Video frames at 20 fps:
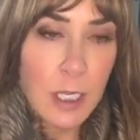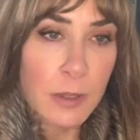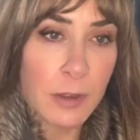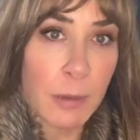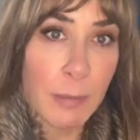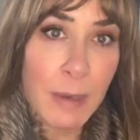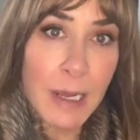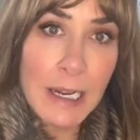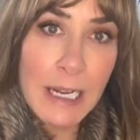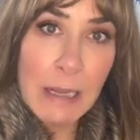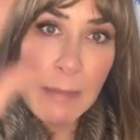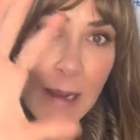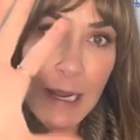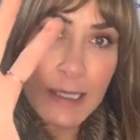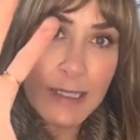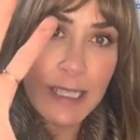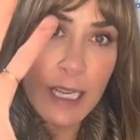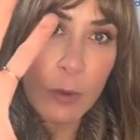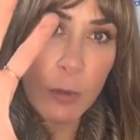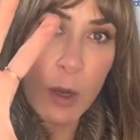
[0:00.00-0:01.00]
The media
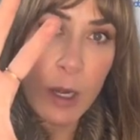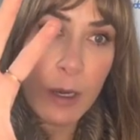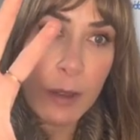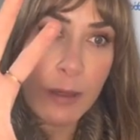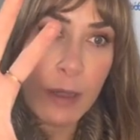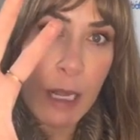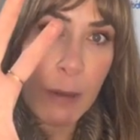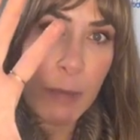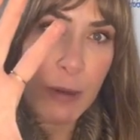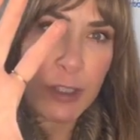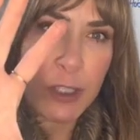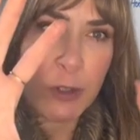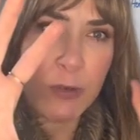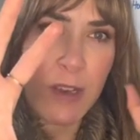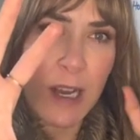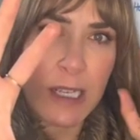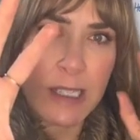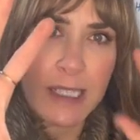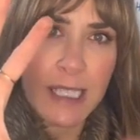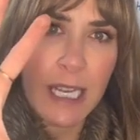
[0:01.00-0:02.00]
might say one thing, but you've
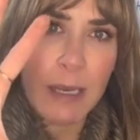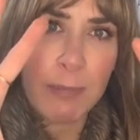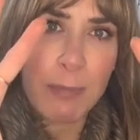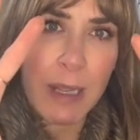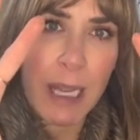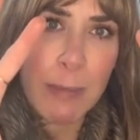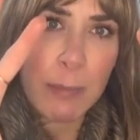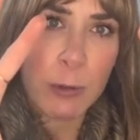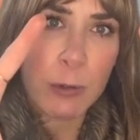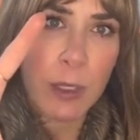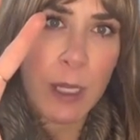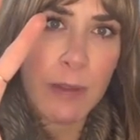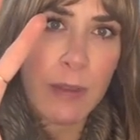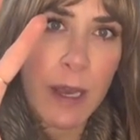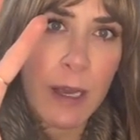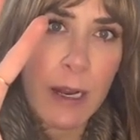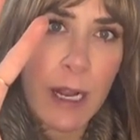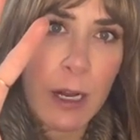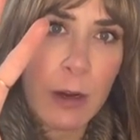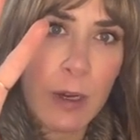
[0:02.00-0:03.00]
got 10 people in
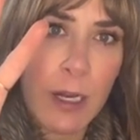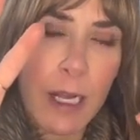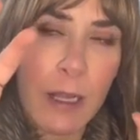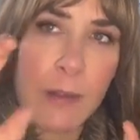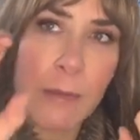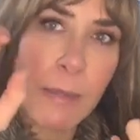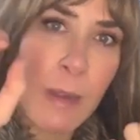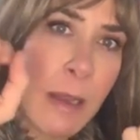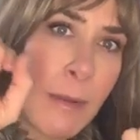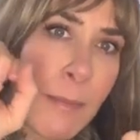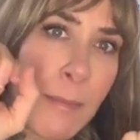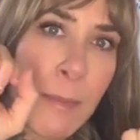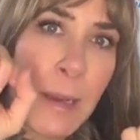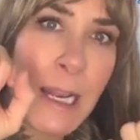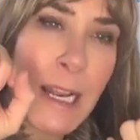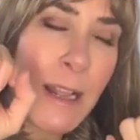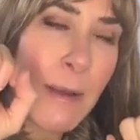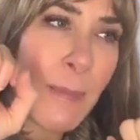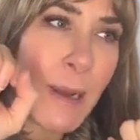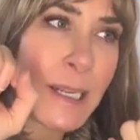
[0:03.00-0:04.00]
that area. The
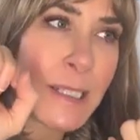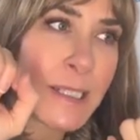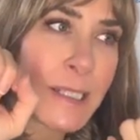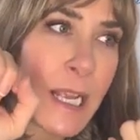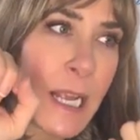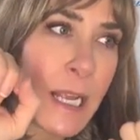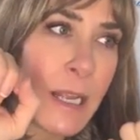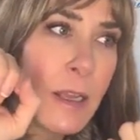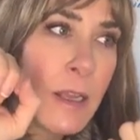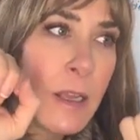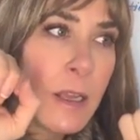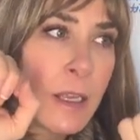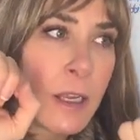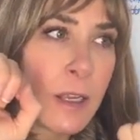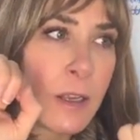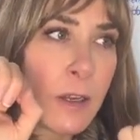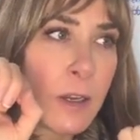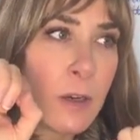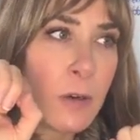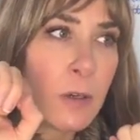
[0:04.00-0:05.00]
media might say,
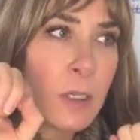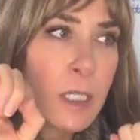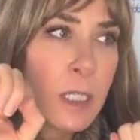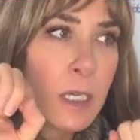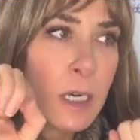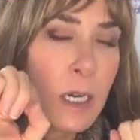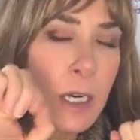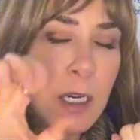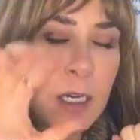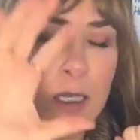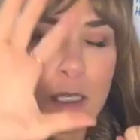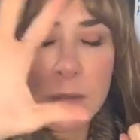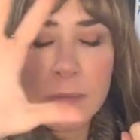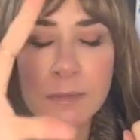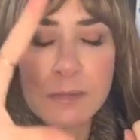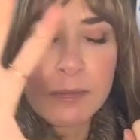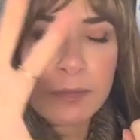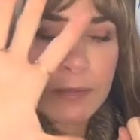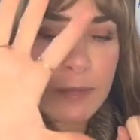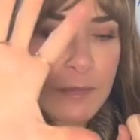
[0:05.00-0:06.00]

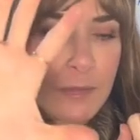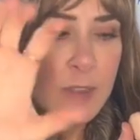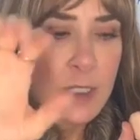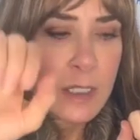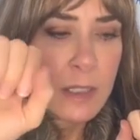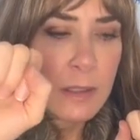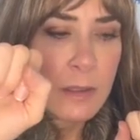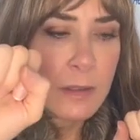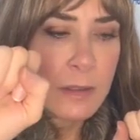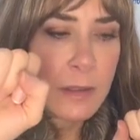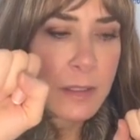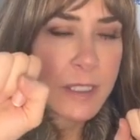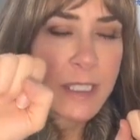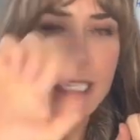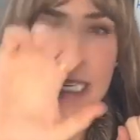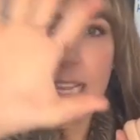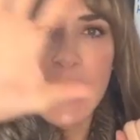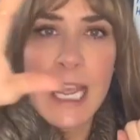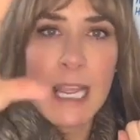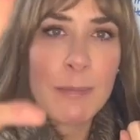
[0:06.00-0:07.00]

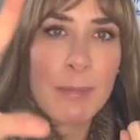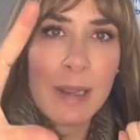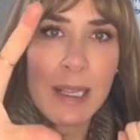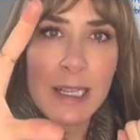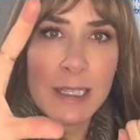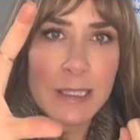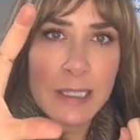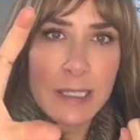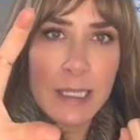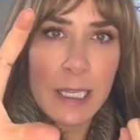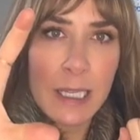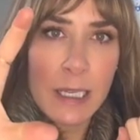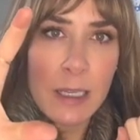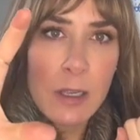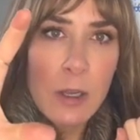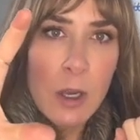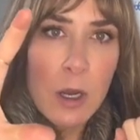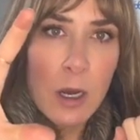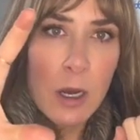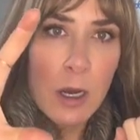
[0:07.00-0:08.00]
city A, B, and
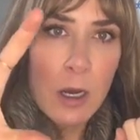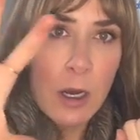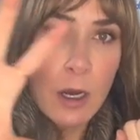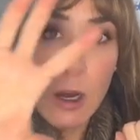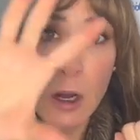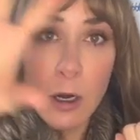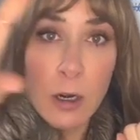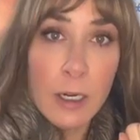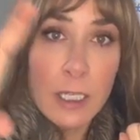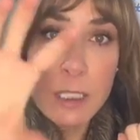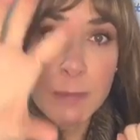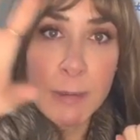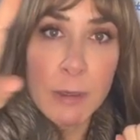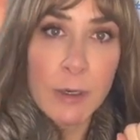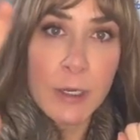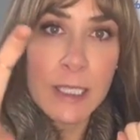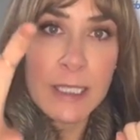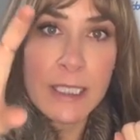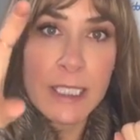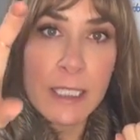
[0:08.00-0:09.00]
C are
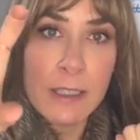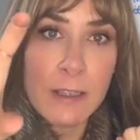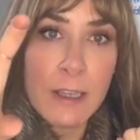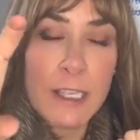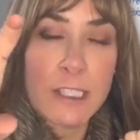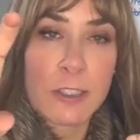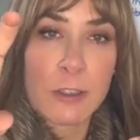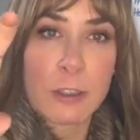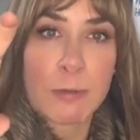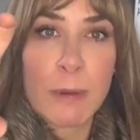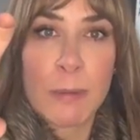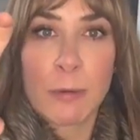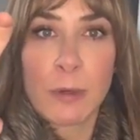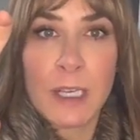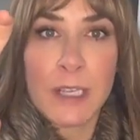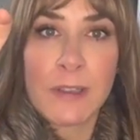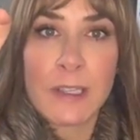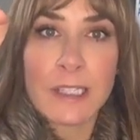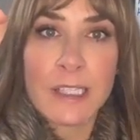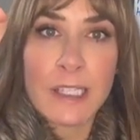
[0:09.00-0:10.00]
experiencing this. And there's people
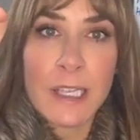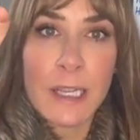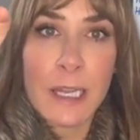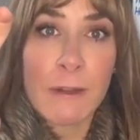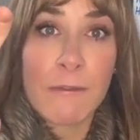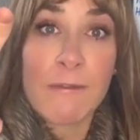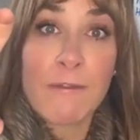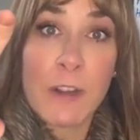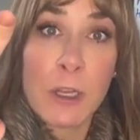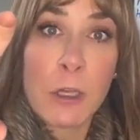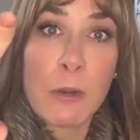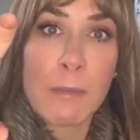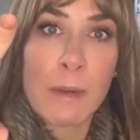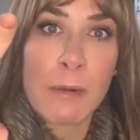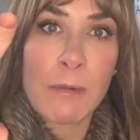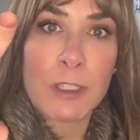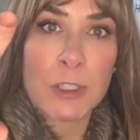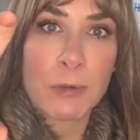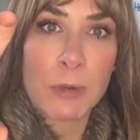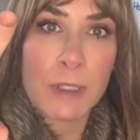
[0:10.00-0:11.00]
in the city filming
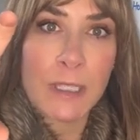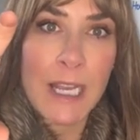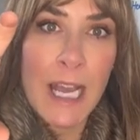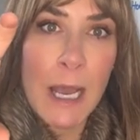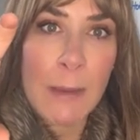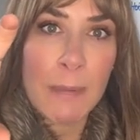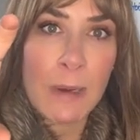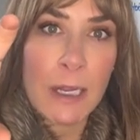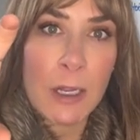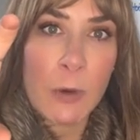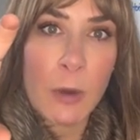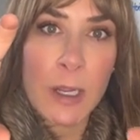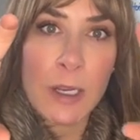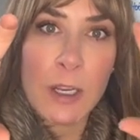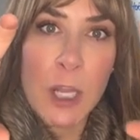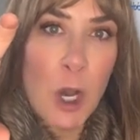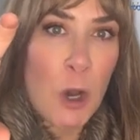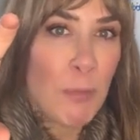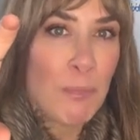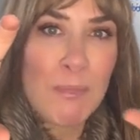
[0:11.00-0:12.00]
what's really happening going,
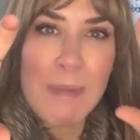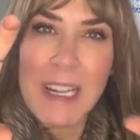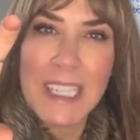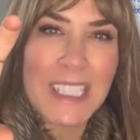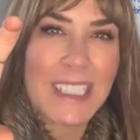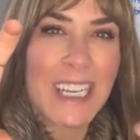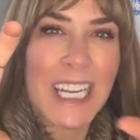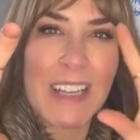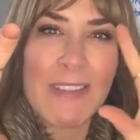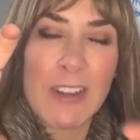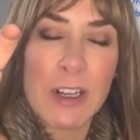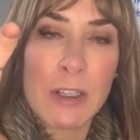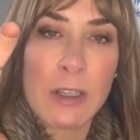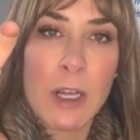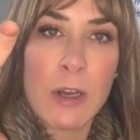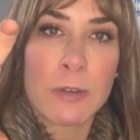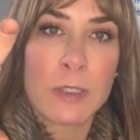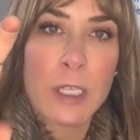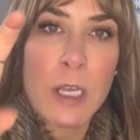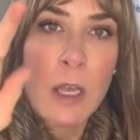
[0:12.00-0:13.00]
nope, it's not even
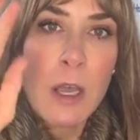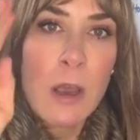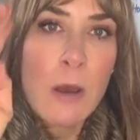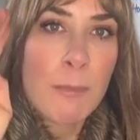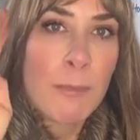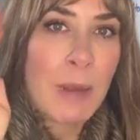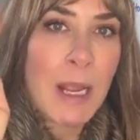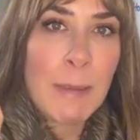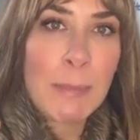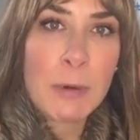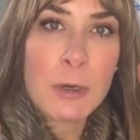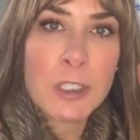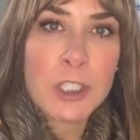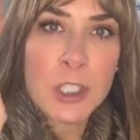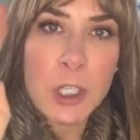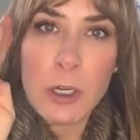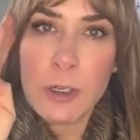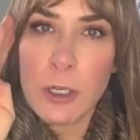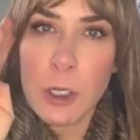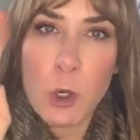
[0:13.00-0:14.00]
close. People are
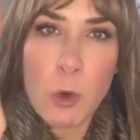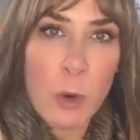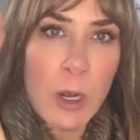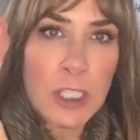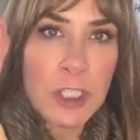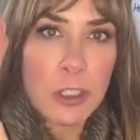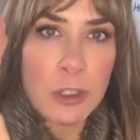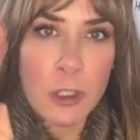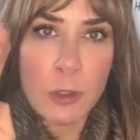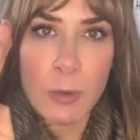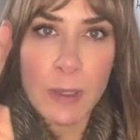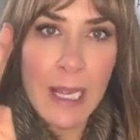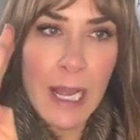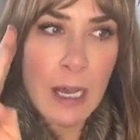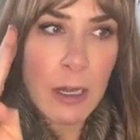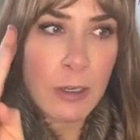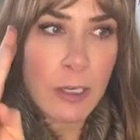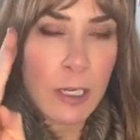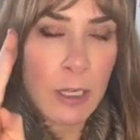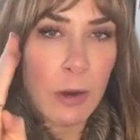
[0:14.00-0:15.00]
starting to question their
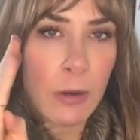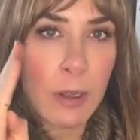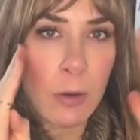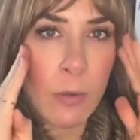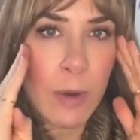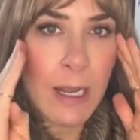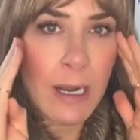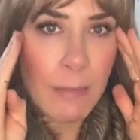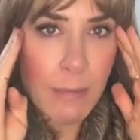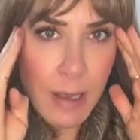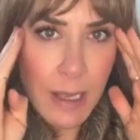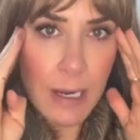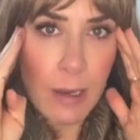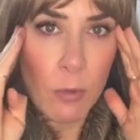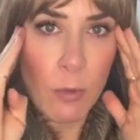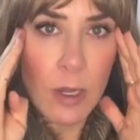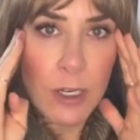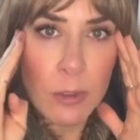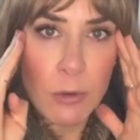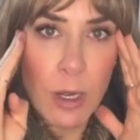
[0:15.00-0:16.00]
reality going, wait a minute,
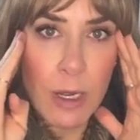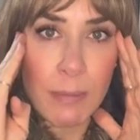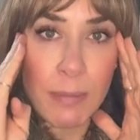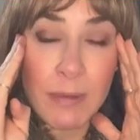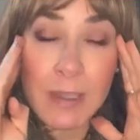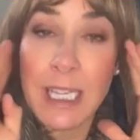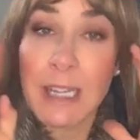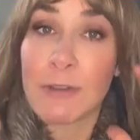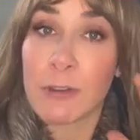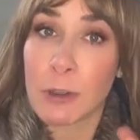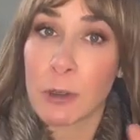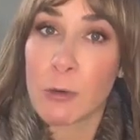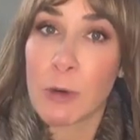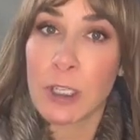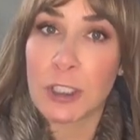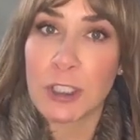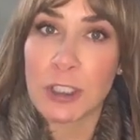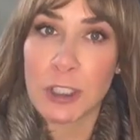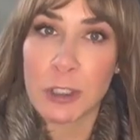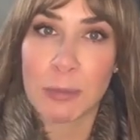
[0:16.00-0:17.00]
what do I believe? And they're
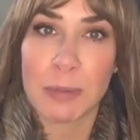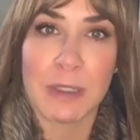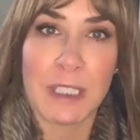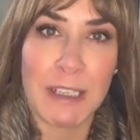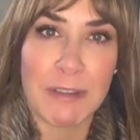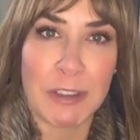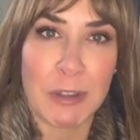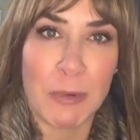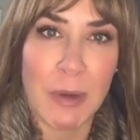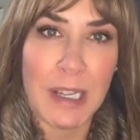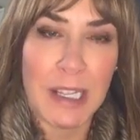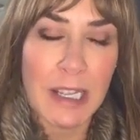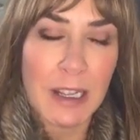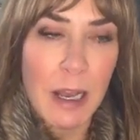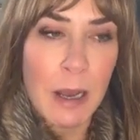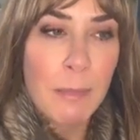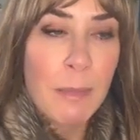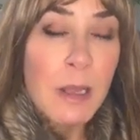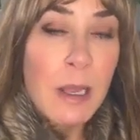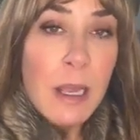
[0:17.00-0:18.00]
questioning their beliefs and waking
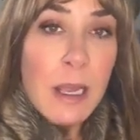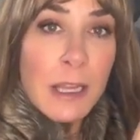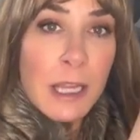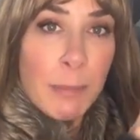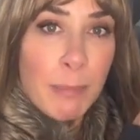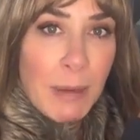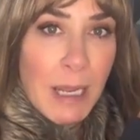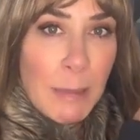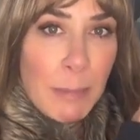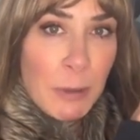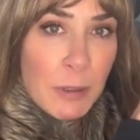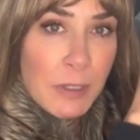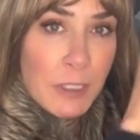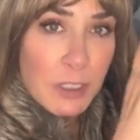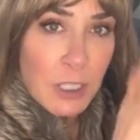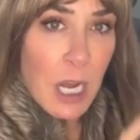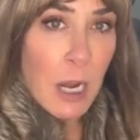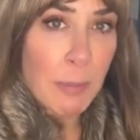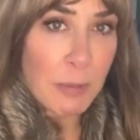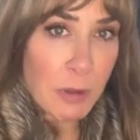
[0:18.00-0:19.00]
up. The people at the
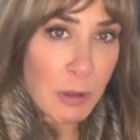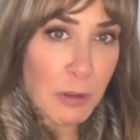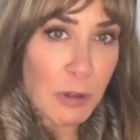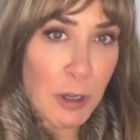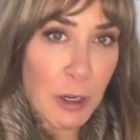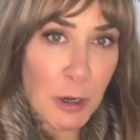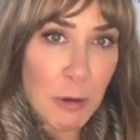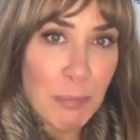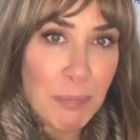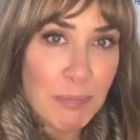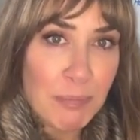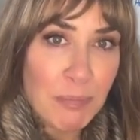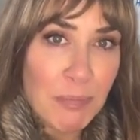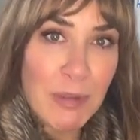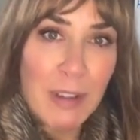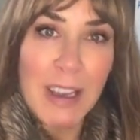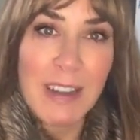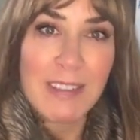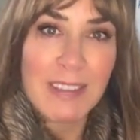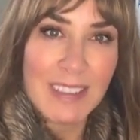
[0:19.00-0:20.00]
top of the globe,
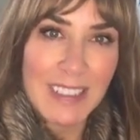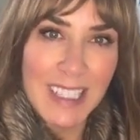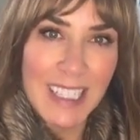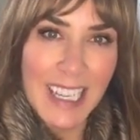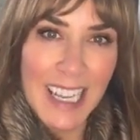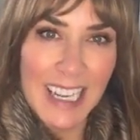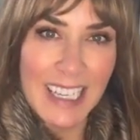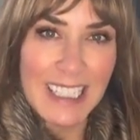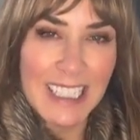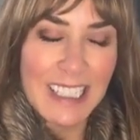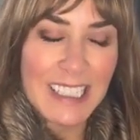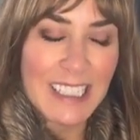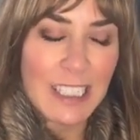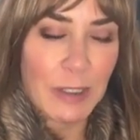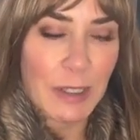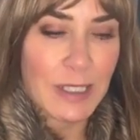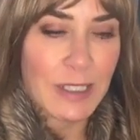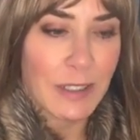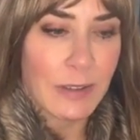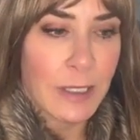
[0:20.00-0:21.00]
again, I did a
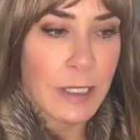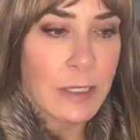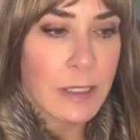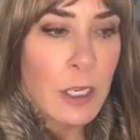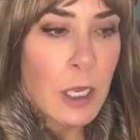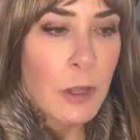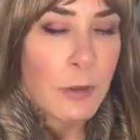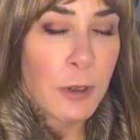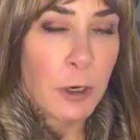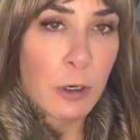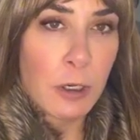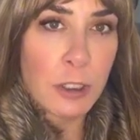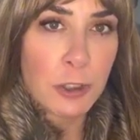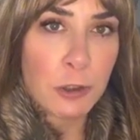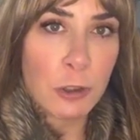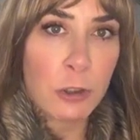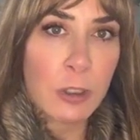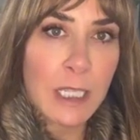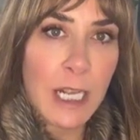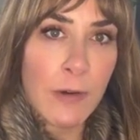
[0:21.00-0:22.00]
series on this, that are
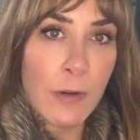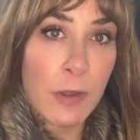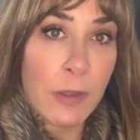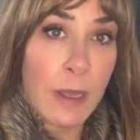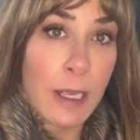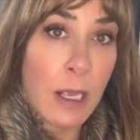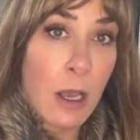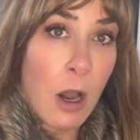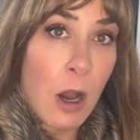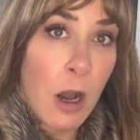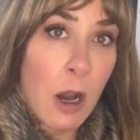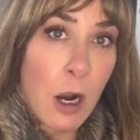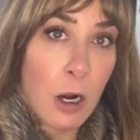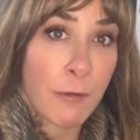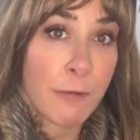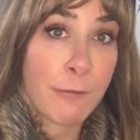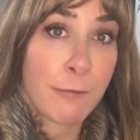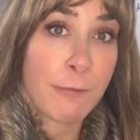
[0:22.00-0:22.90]
controlling everything are